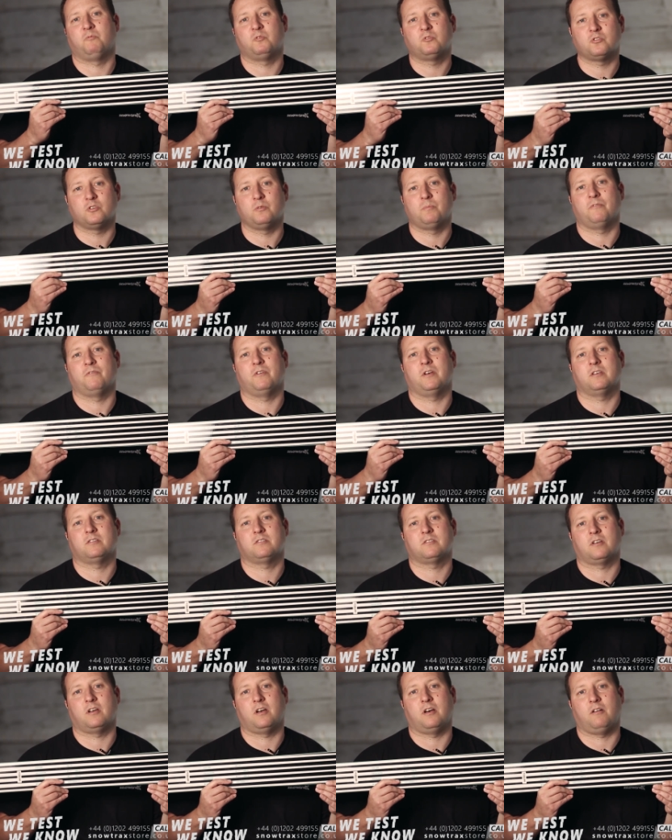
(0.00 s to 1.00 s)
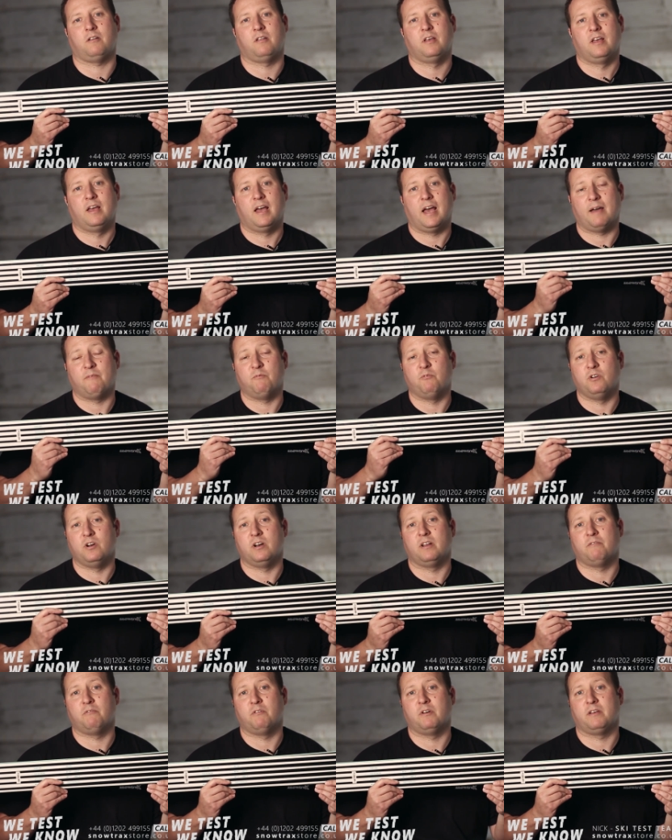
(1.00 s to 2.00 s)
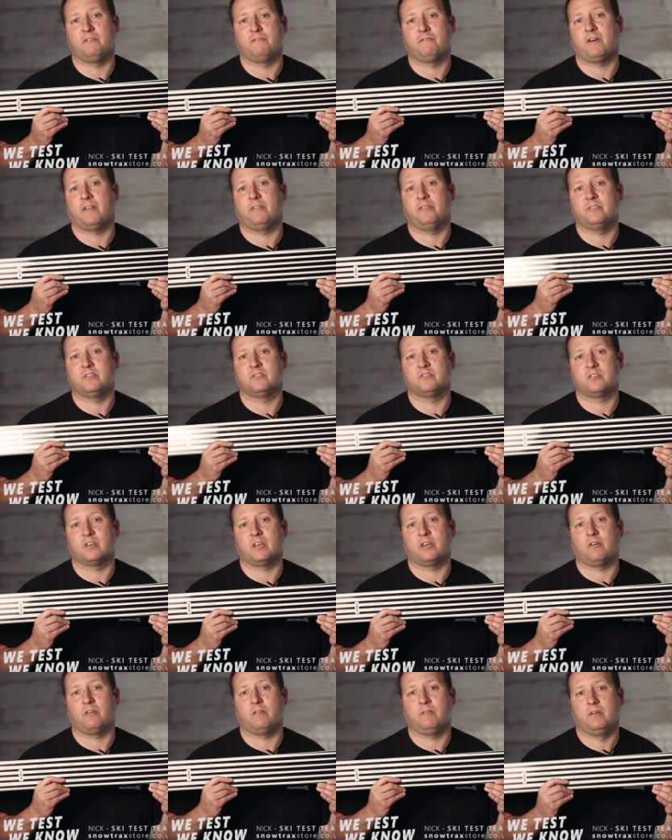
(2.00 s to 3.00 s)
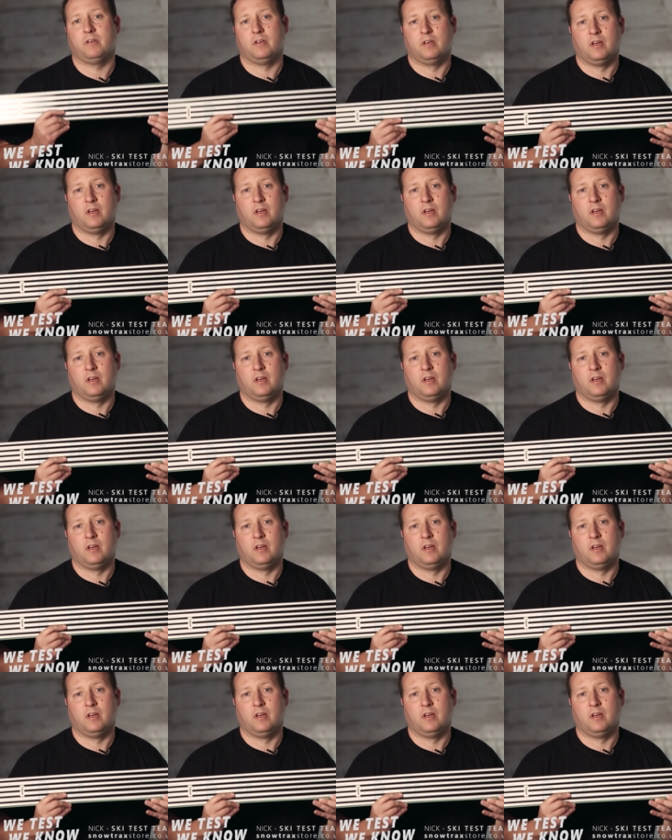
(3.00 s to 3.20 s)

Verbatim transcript: super versatile and really, really fun to ski on.